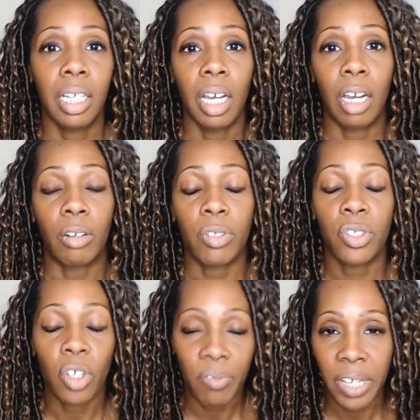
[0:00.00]

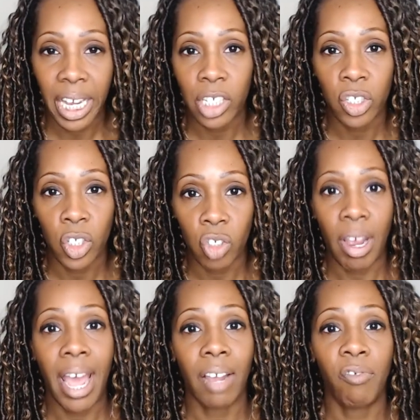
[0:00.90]
certification
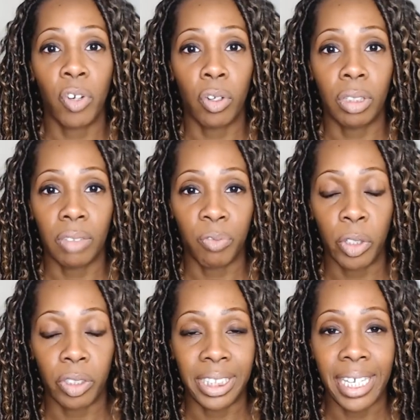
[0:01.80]
track for
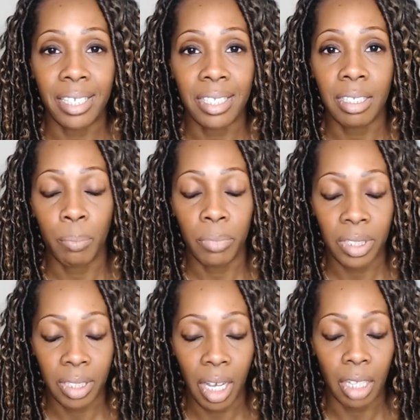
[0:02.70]
dance,
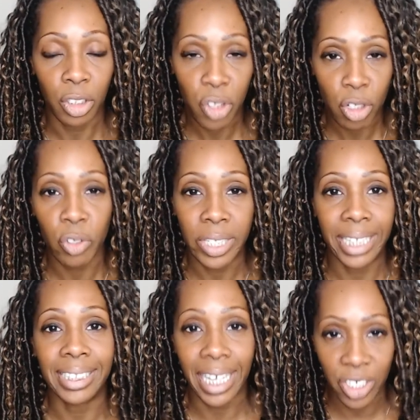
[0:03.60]
liturgical dance
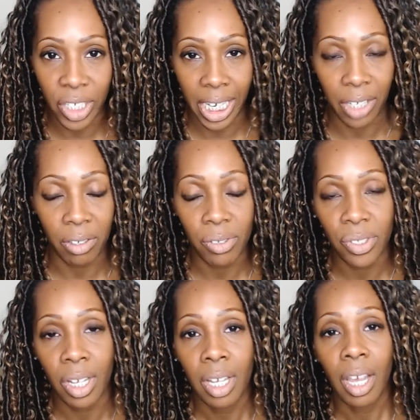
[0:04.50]
educators,
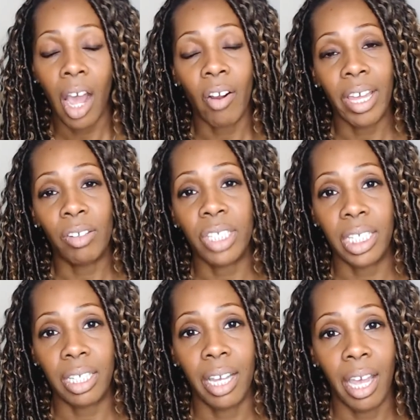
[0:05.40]
our
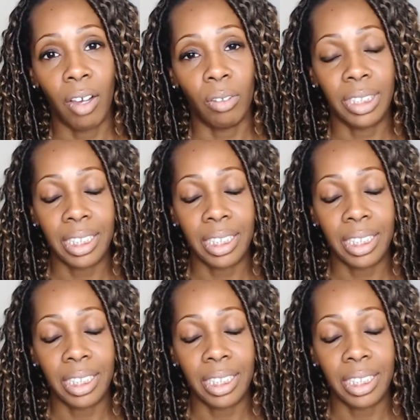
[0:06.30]
DLT.